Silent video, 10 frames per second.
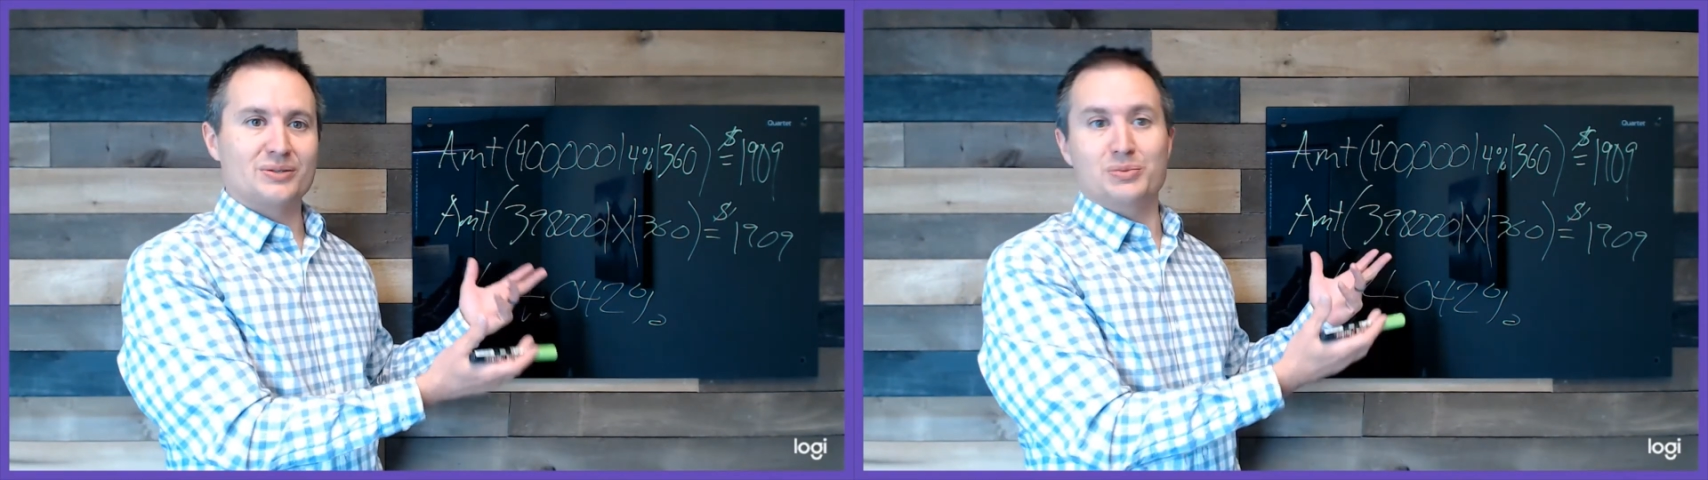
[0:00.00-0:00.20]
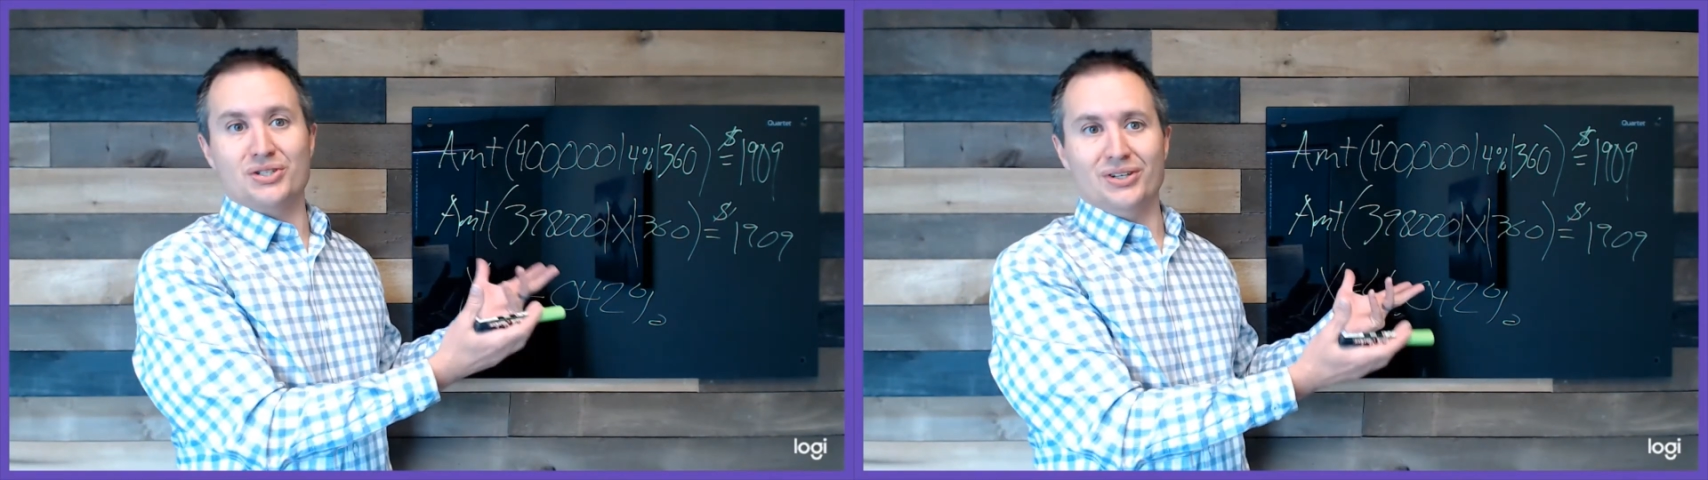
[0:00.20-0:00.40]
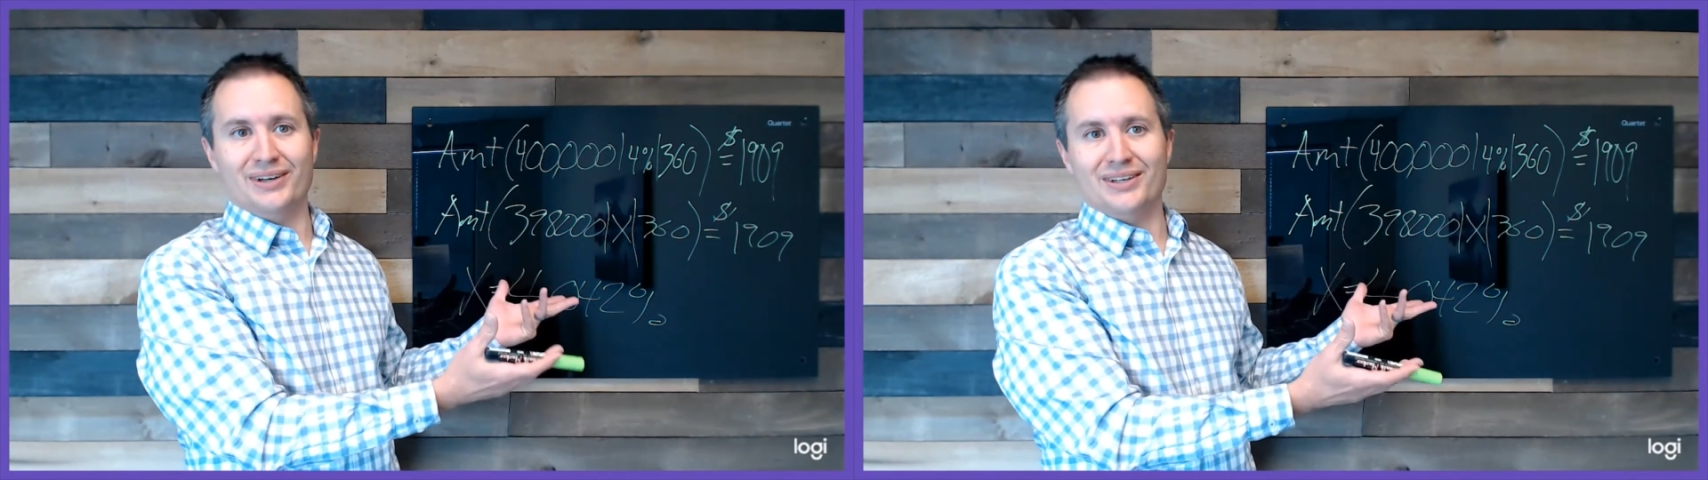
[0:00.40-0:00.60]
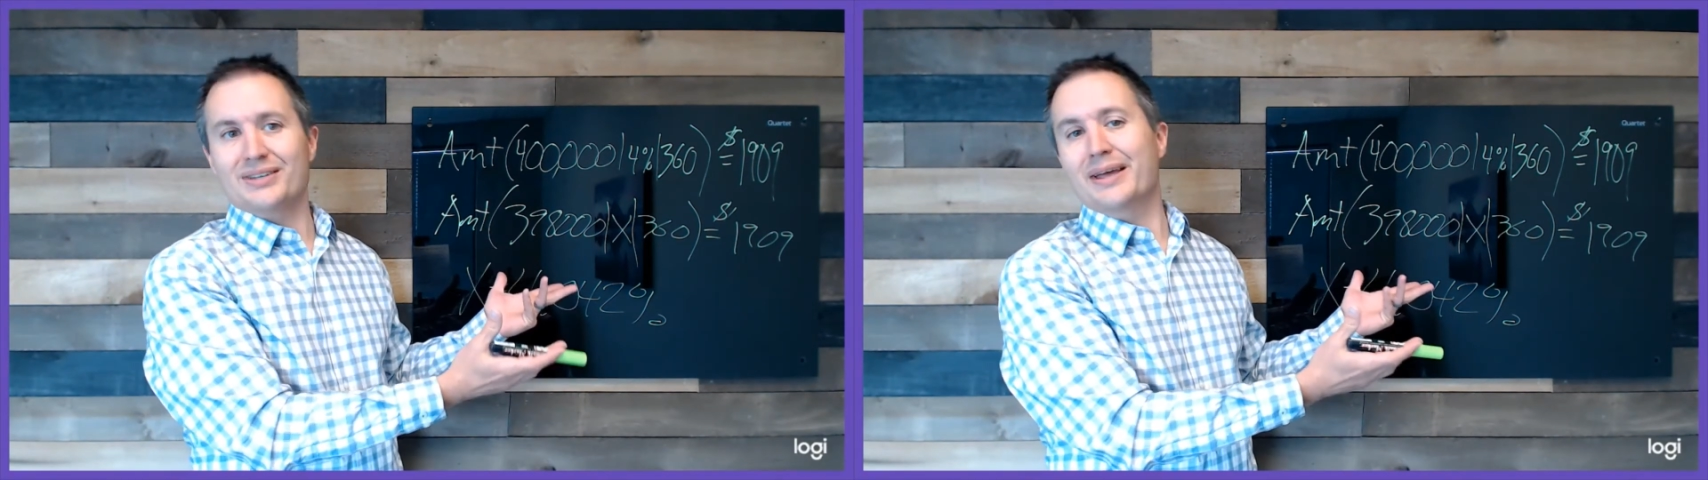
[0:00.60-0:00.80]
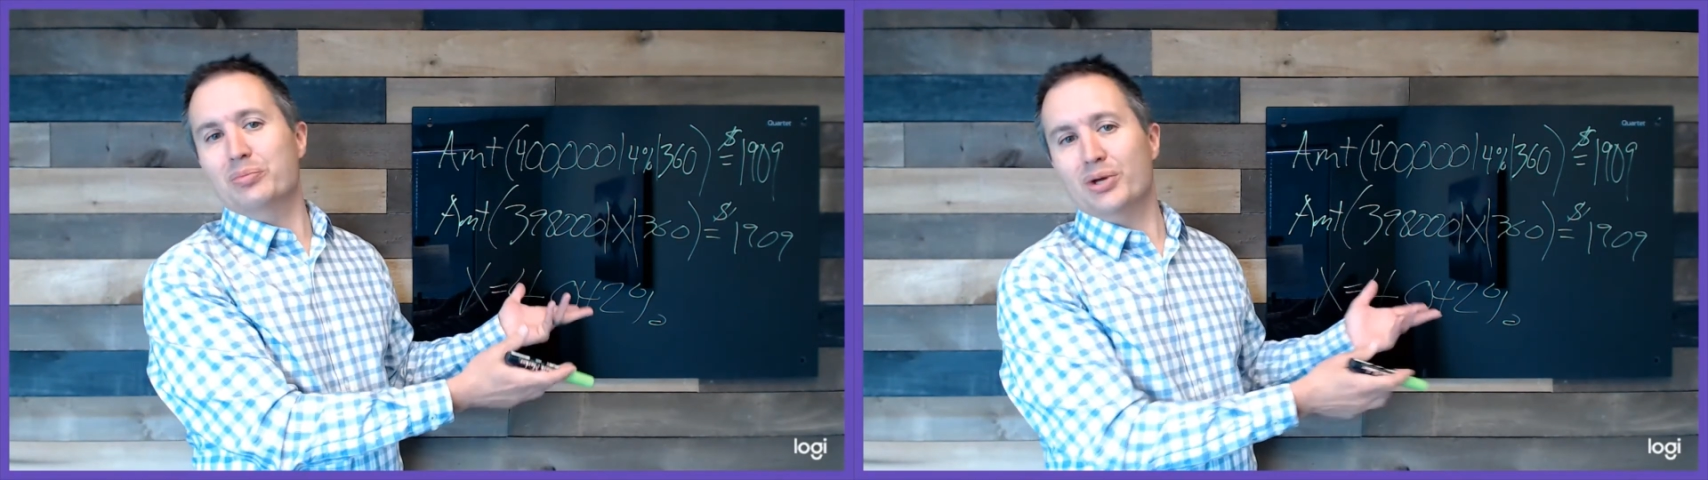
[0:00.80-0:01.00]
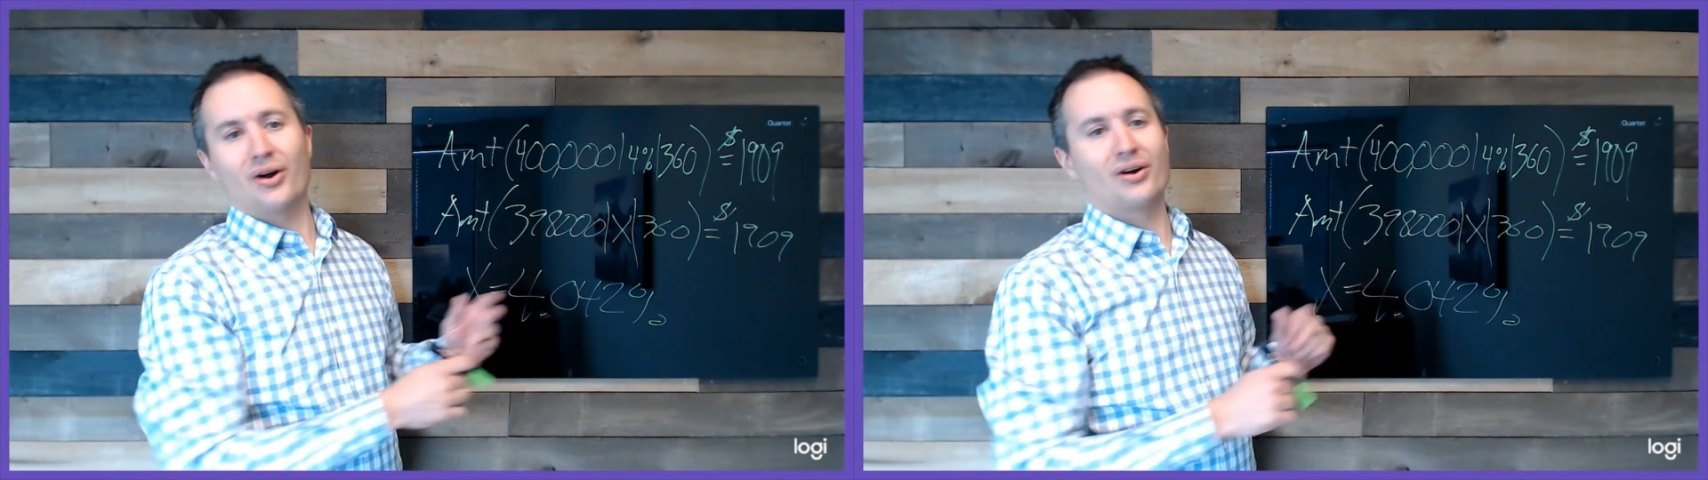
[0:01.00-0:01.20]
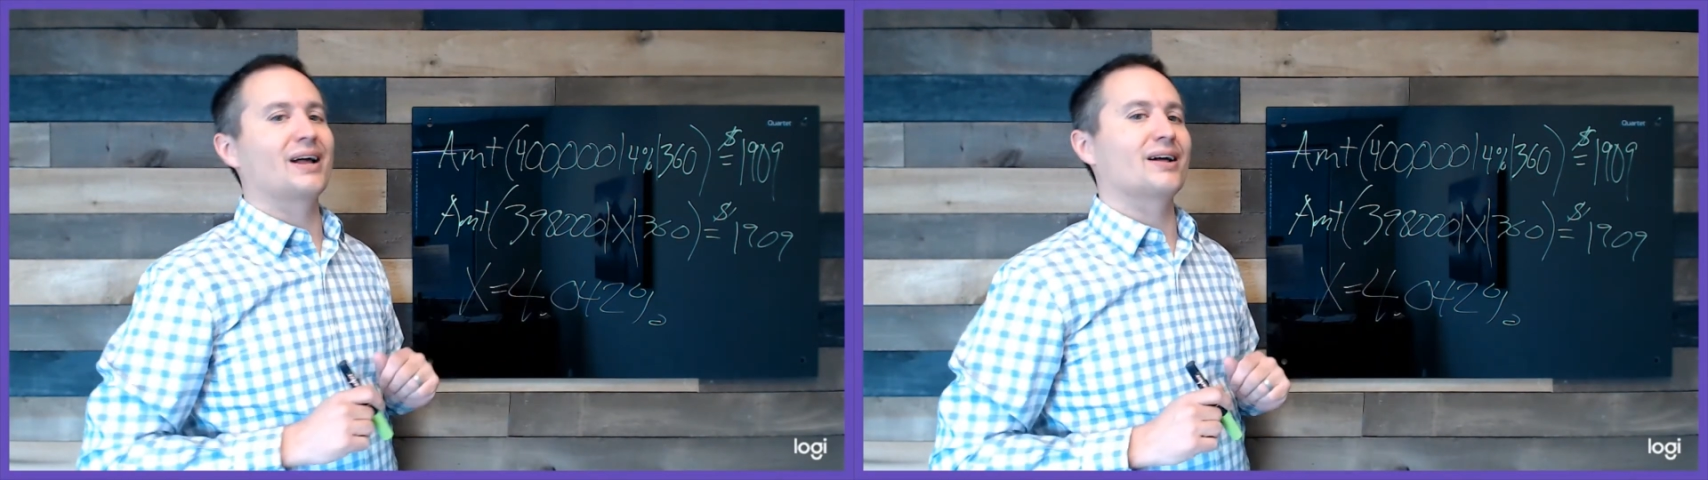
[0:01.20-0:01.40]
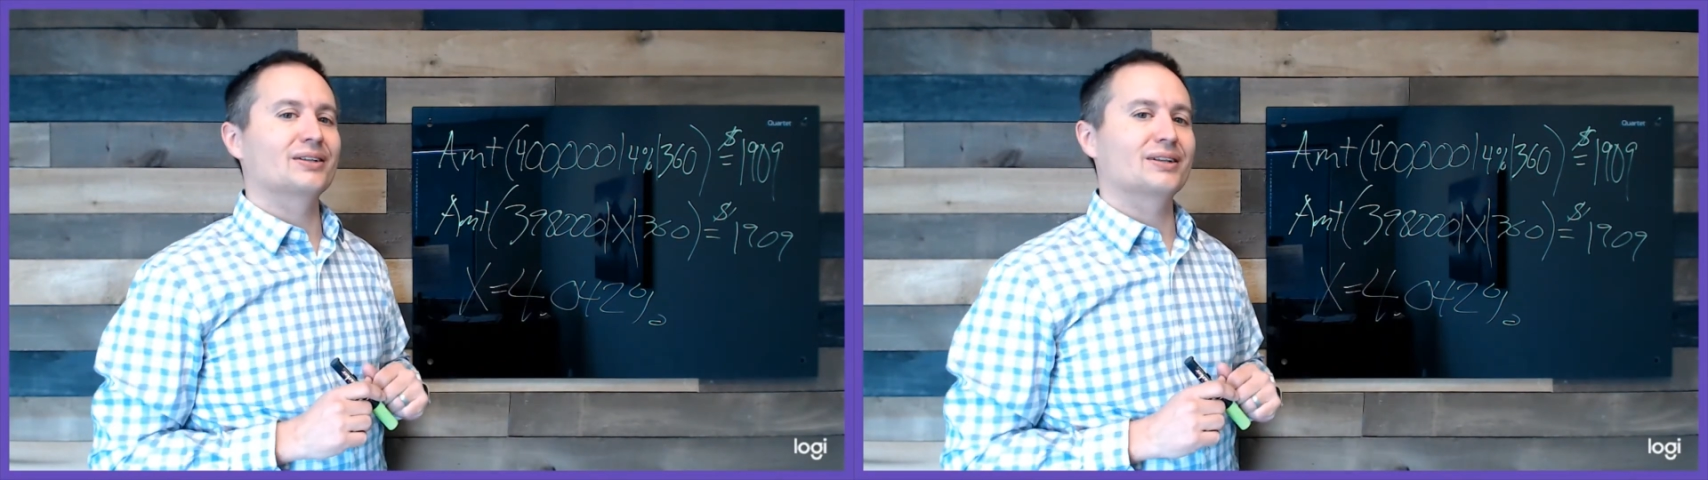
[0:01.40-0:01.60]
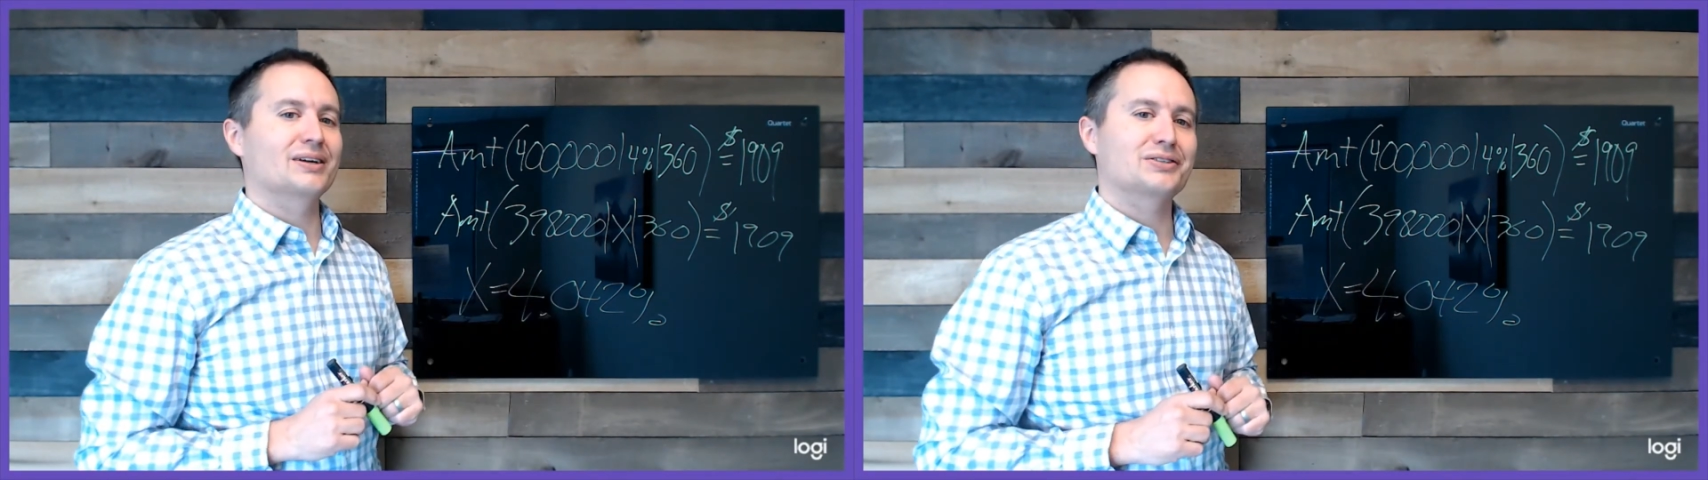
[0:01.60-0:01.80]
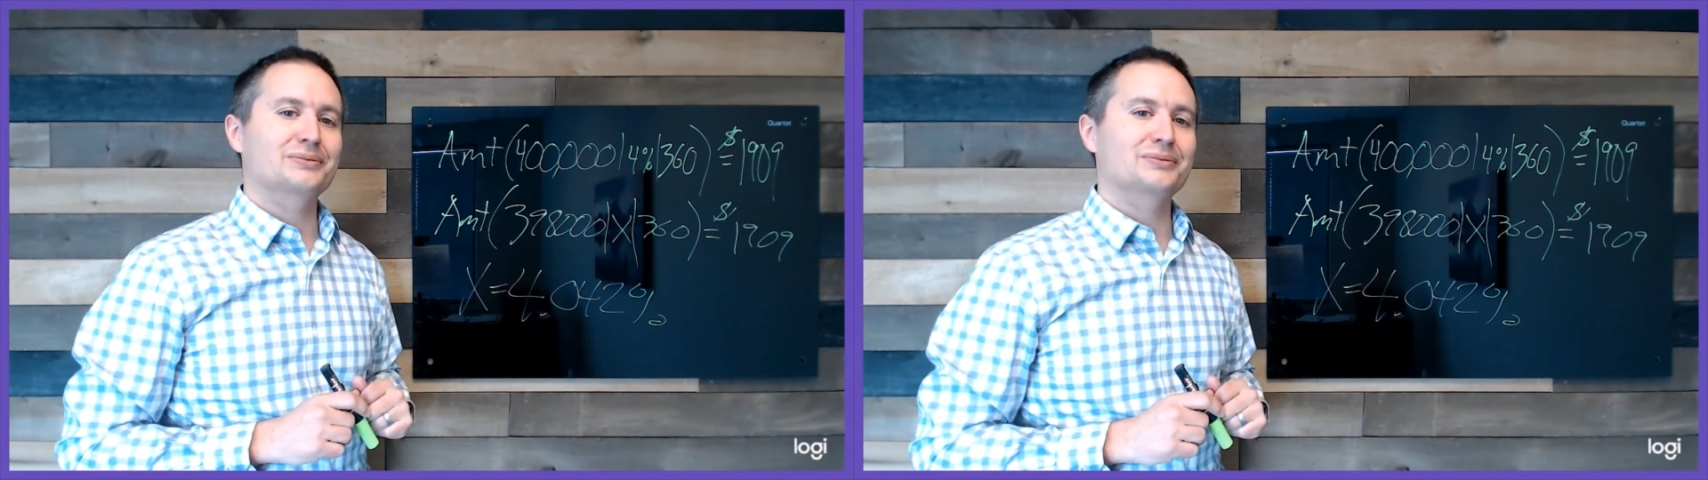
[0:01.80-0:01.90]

mysterious APR calculation.